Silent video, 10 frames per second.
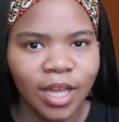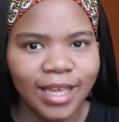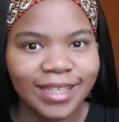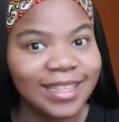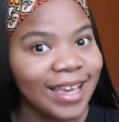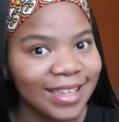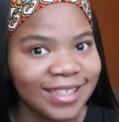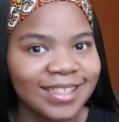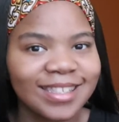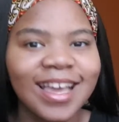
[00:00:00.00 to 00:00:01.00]
Yes.
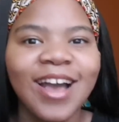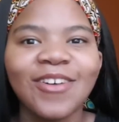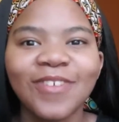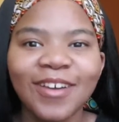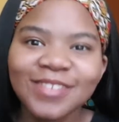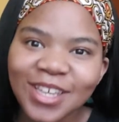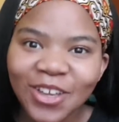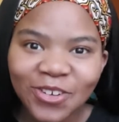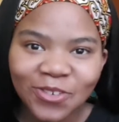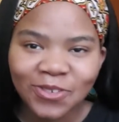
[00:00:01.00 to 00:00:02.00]
Five
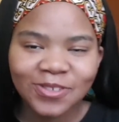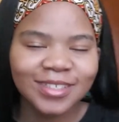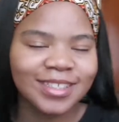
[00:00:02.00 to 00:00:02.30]
second rule.